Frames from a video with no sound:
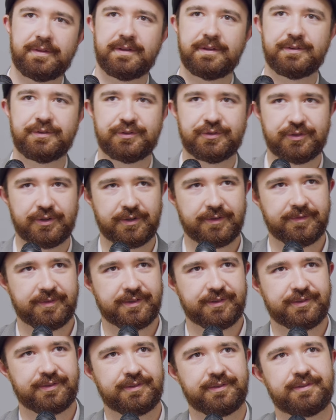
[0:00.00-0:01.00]
the
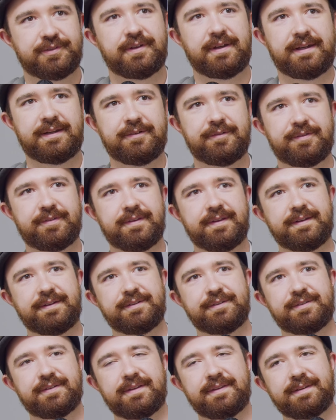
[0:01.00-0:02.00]
service side of
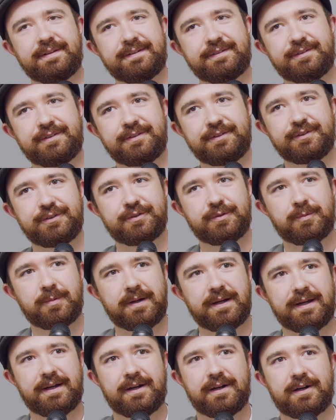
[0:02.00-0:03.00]
things, and this is
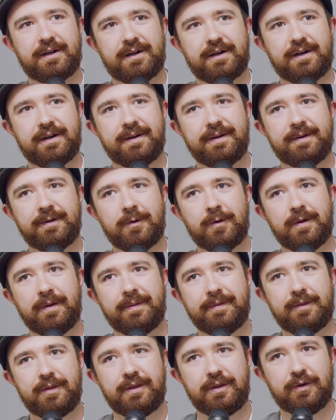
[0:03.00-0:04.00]
where
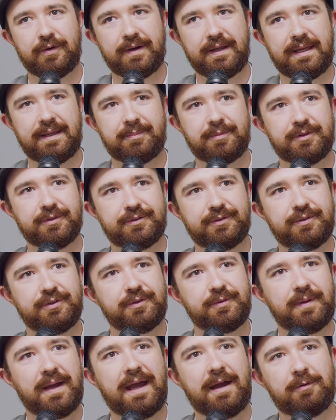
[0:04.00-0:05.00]
you're able
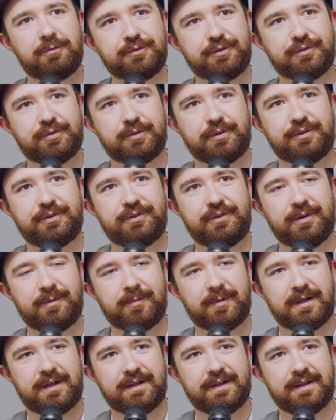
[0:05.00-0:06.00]
to outsource your
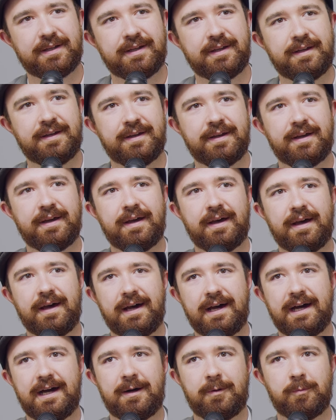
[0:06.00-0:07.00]
work,
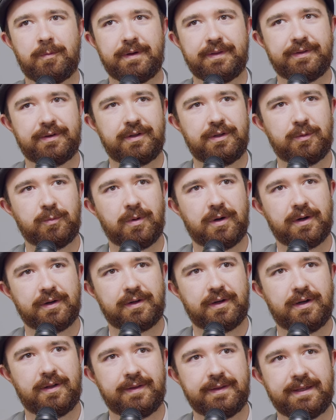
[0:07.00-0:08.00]
whether you are
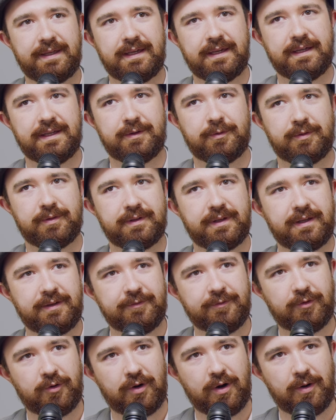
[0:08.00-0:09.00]
calling in or looking
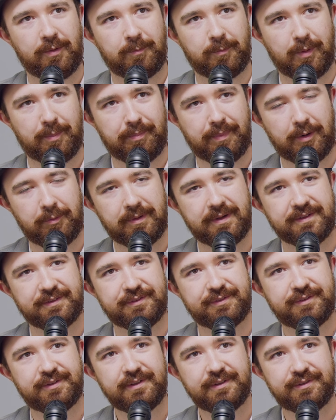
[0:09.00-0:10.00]
for a remote
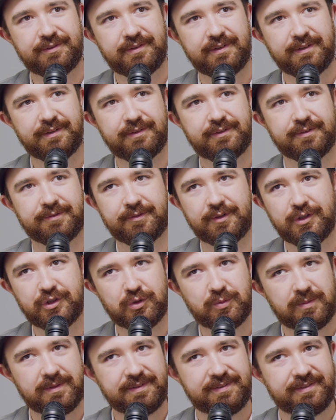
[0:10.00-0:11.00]
assistant,
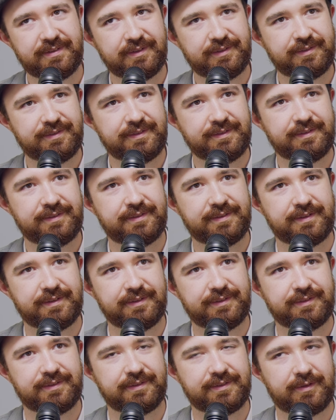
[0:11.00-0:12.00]
virtual assistants.
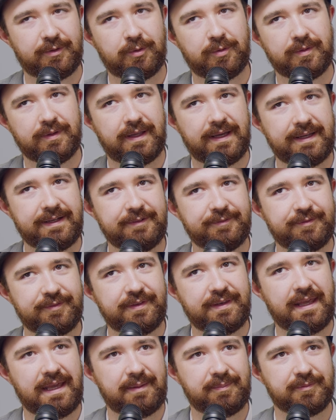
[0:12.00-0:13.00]
There's a whole line of
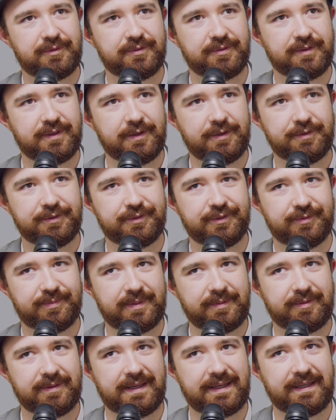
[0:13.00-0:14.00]
names for those. If
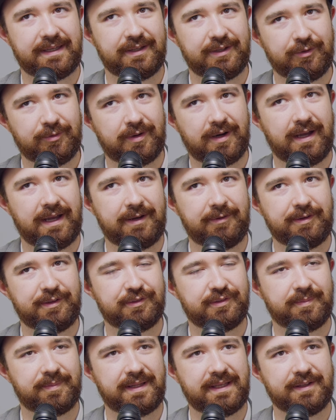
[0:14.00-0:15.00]
people like you are hiring
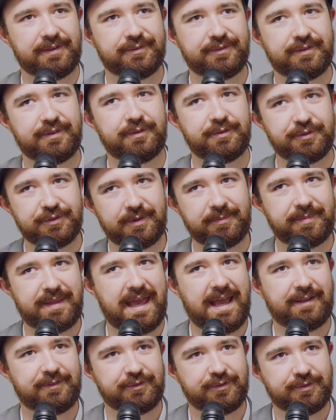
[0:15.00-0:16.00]
somebody else to do some
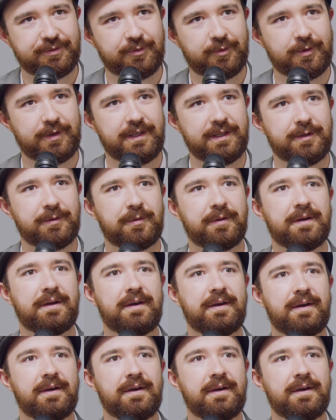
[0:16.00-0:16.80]
tasks for you.